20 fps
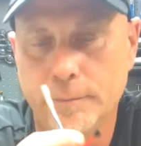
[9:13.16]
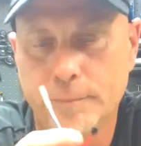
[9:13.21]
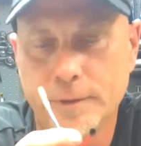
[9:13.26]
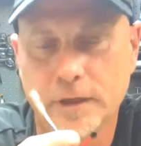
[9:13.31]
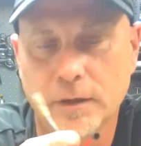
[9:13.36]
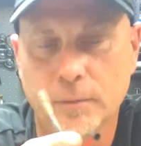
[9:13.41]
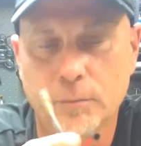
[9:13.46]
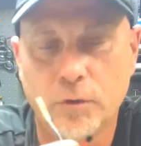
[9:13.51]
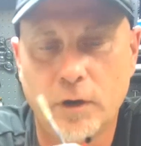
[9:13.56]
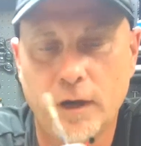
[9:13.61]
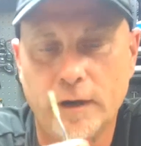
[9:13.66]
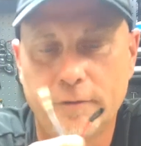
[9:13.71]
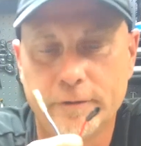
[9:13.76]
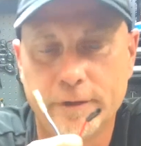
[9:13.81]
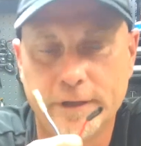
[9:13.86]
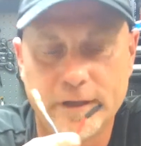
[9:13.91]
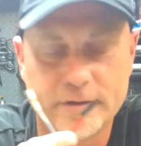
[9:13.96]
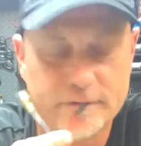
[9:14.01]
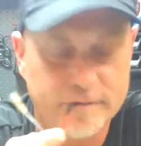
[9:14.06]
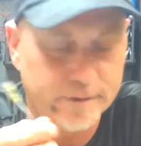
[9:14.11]
pickup wire and
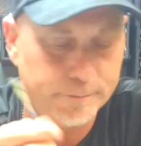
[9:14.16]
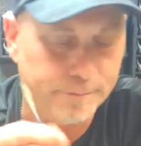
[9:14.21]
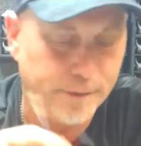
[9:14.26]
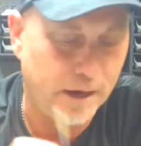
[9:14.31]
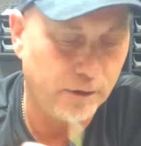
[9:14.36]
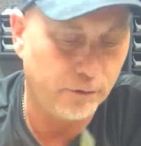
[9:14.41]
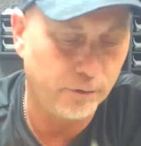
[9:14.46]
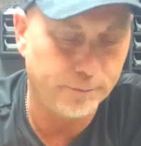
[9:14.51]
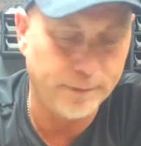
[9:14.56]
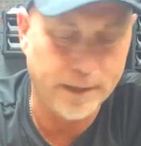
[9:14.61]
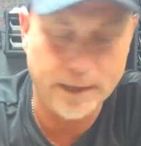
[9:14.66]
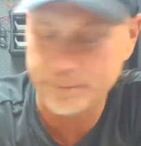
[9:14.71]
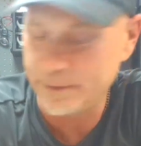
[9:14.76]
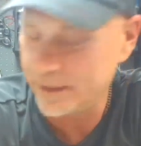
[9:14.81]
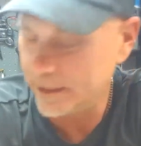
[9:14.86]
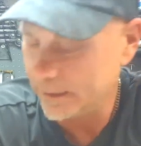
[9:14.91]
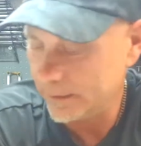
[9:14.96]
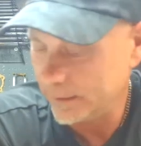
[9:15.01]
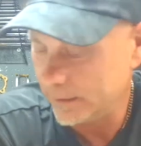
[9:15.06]
the AC power maybe.